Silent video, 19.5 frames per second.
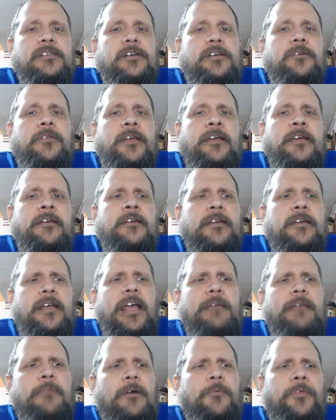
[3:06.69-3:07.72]
so they
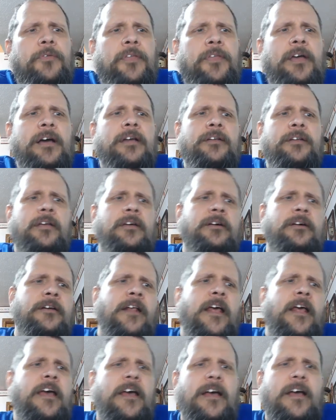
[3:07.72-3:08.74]
came up with the idea,
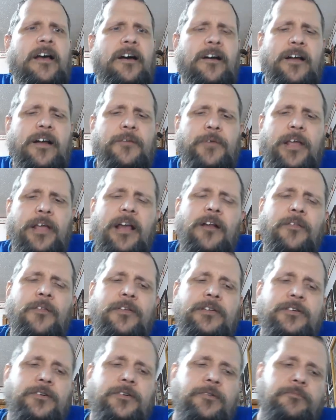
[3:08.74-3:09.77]
all right, we got all
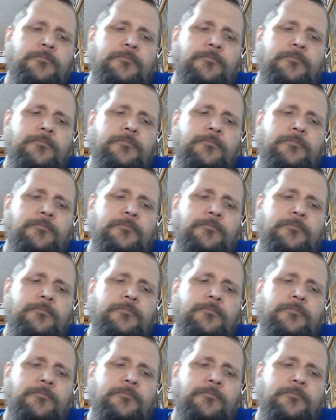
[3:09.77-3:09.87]
these